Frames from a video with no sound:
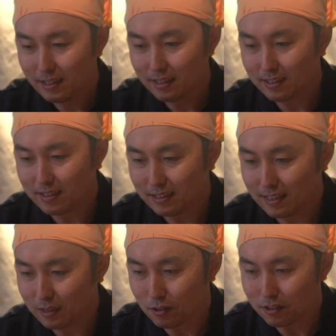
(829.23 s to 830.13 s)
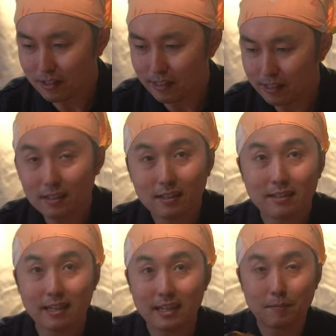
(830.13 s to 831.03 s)
Let's see, we'll take
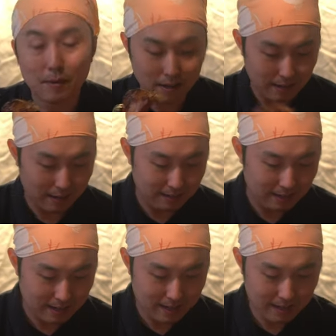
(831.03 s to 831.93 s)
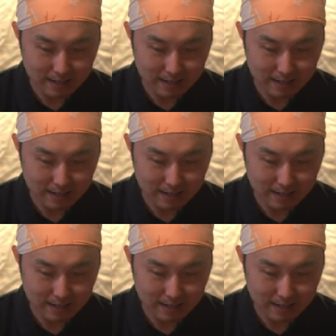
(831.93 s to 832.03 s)
negima and tare.